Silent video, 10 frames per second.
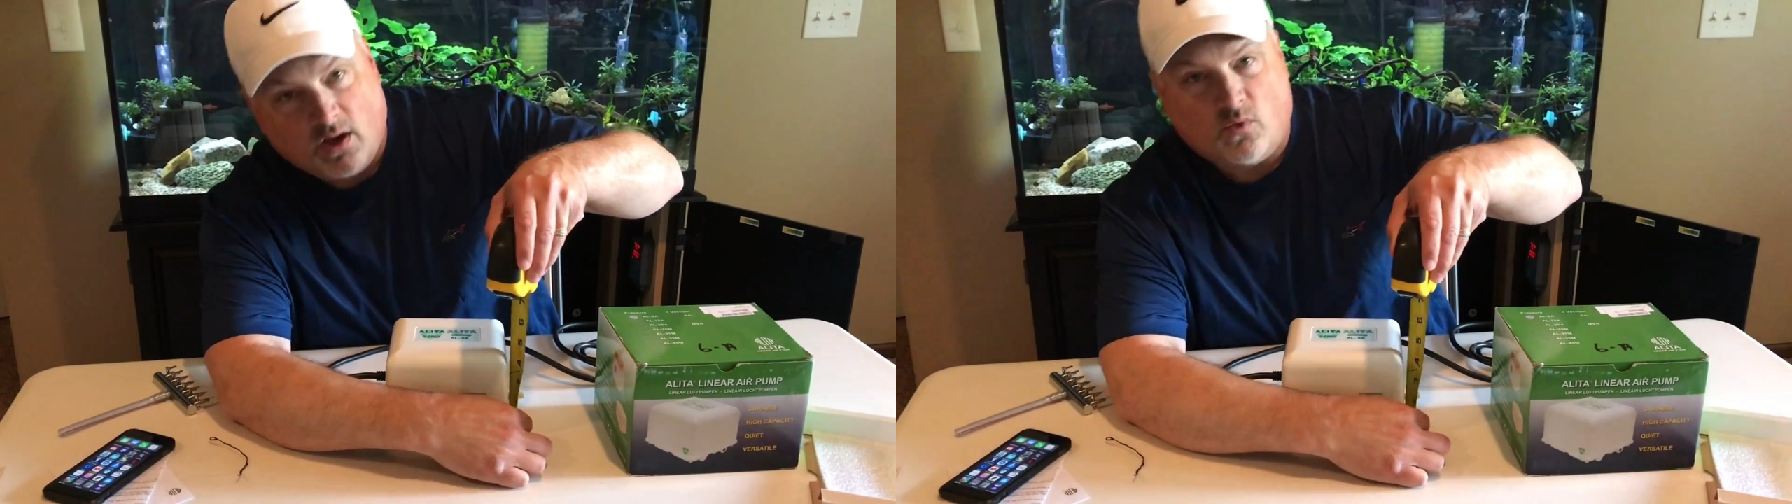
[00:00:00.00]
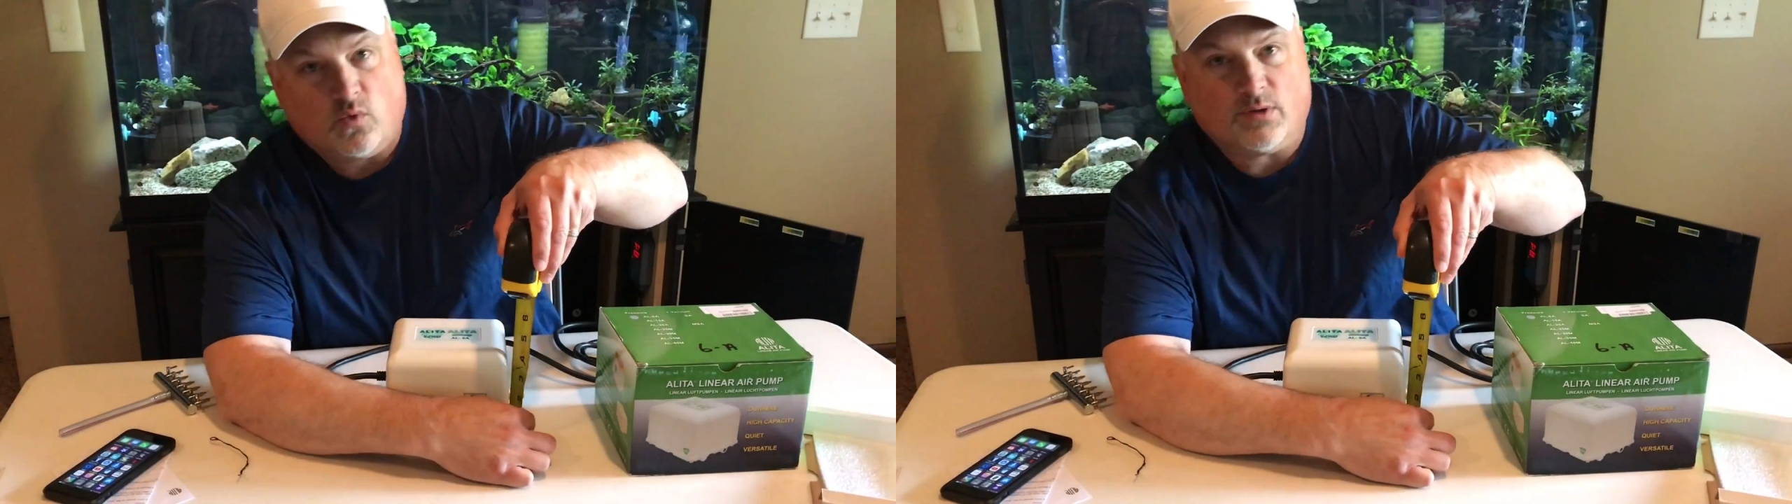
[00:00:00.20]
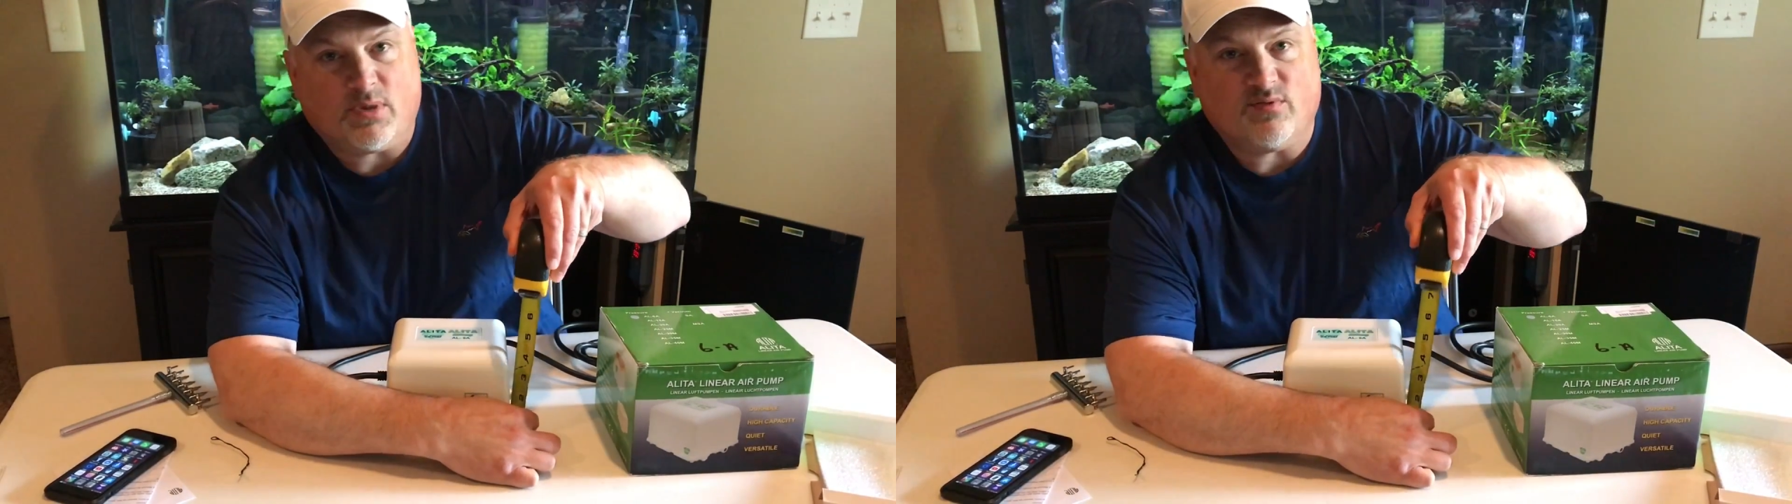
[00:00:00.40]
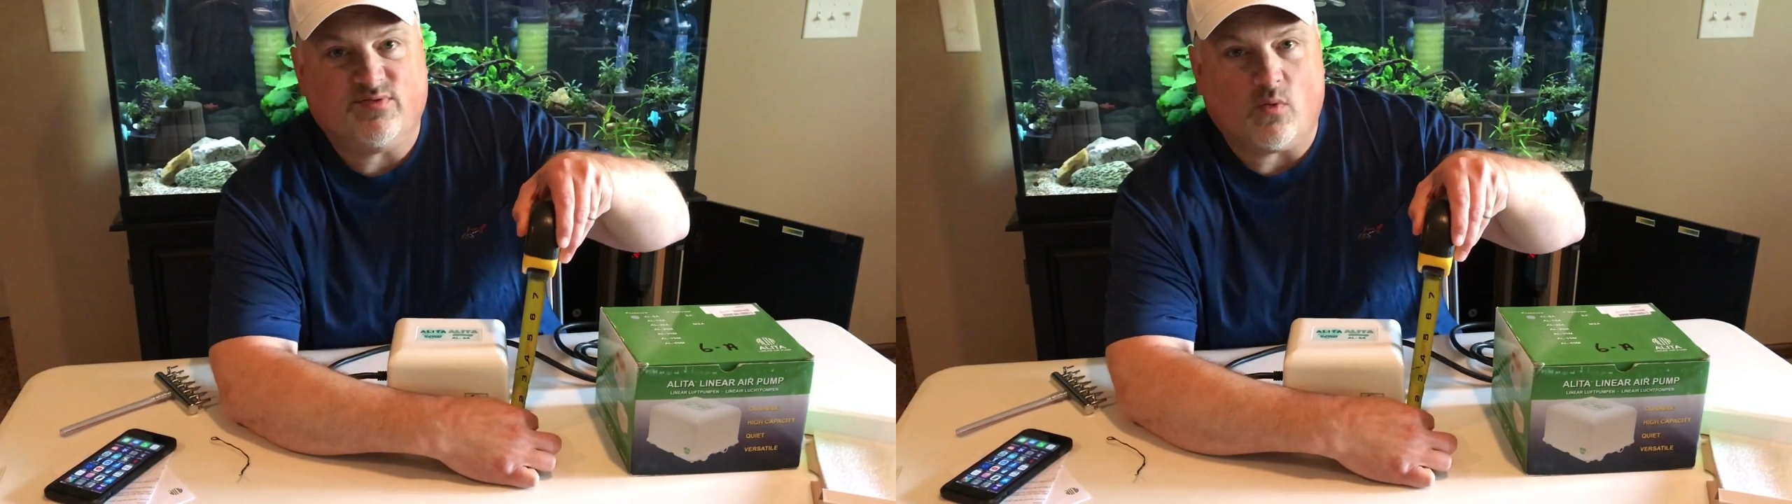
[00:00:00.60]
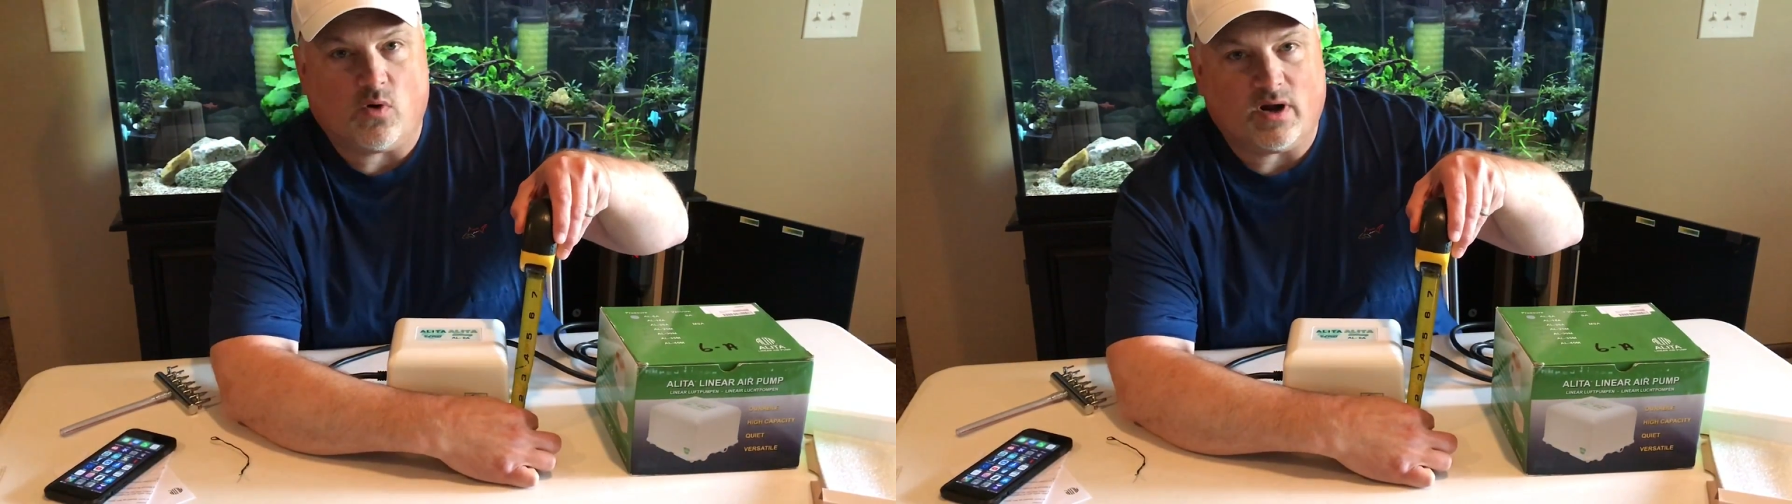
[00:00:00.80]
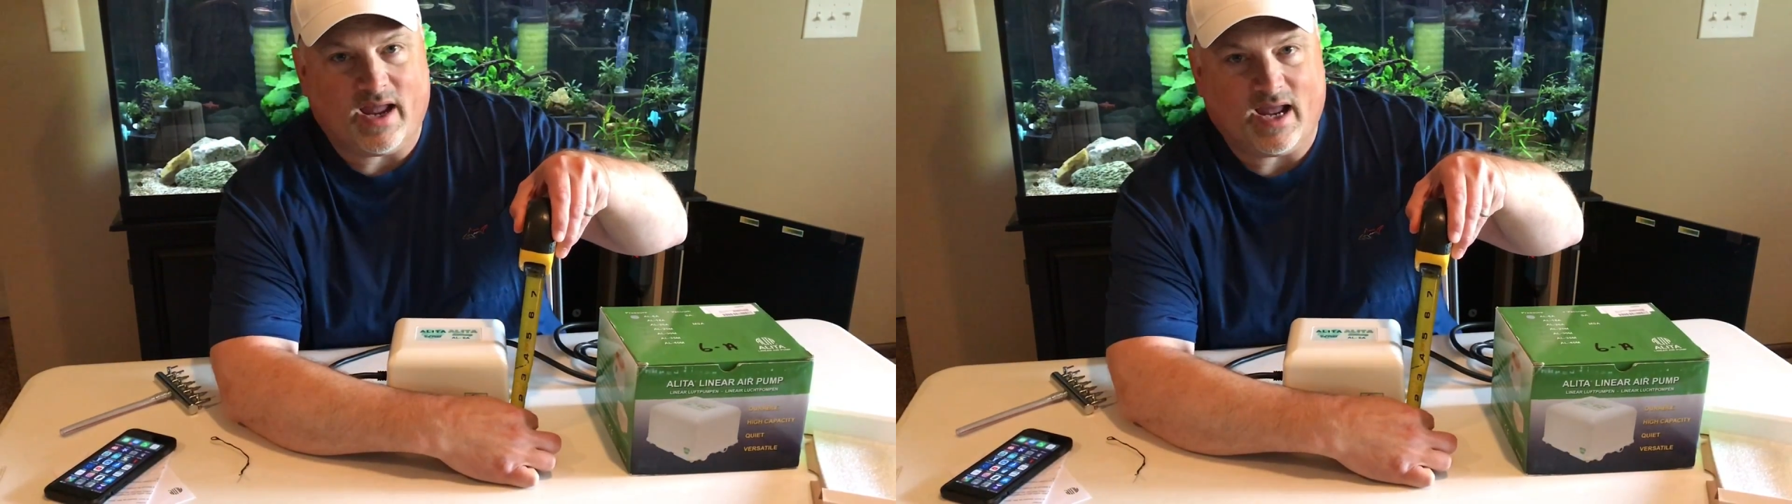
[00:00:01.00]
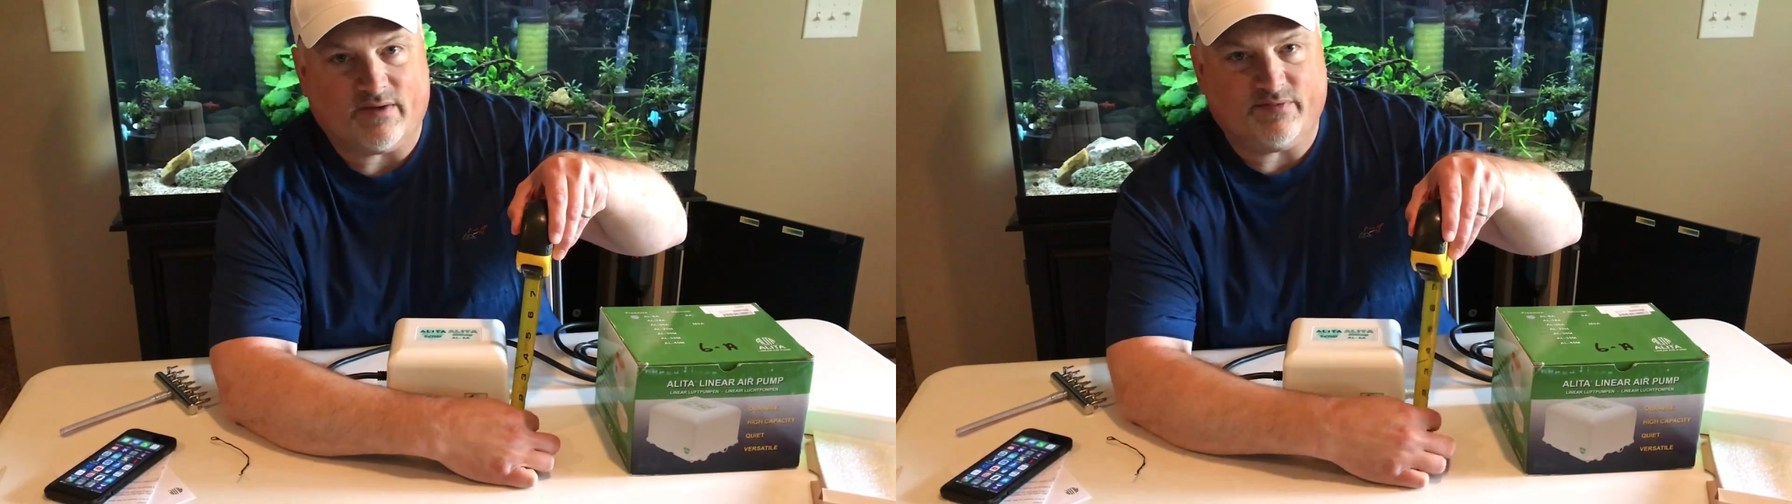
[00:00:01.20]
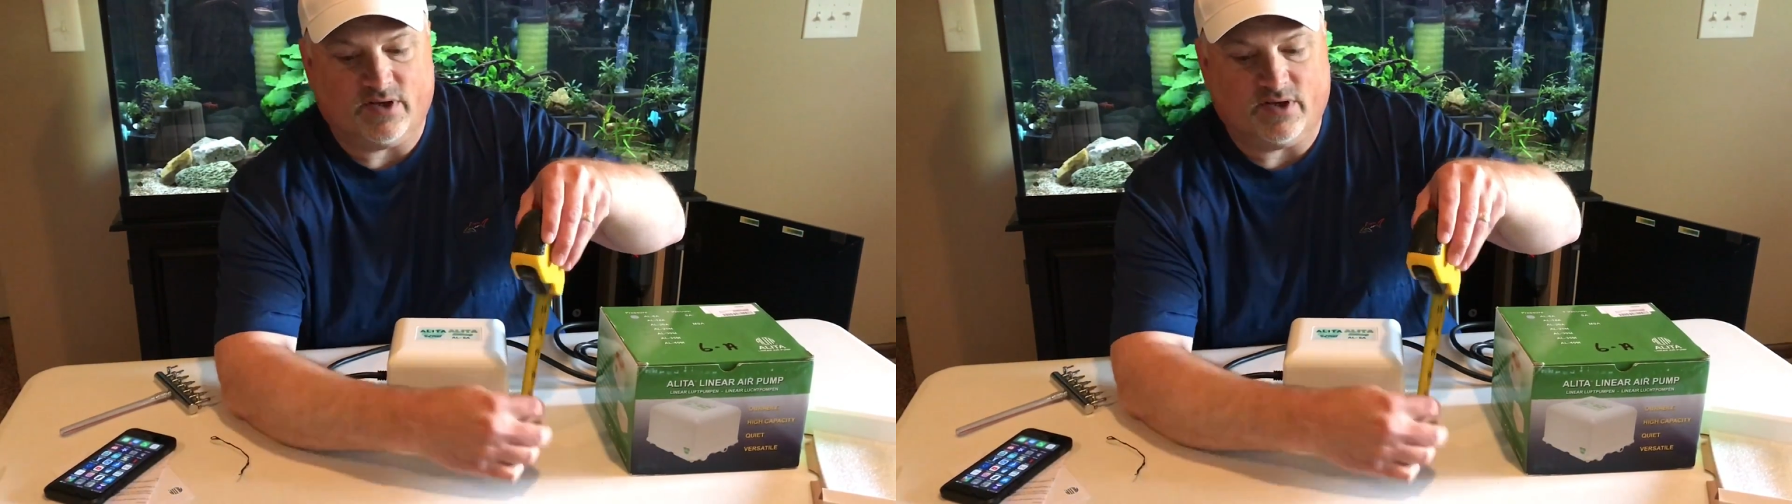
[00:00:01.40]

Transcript: we're at about 4.5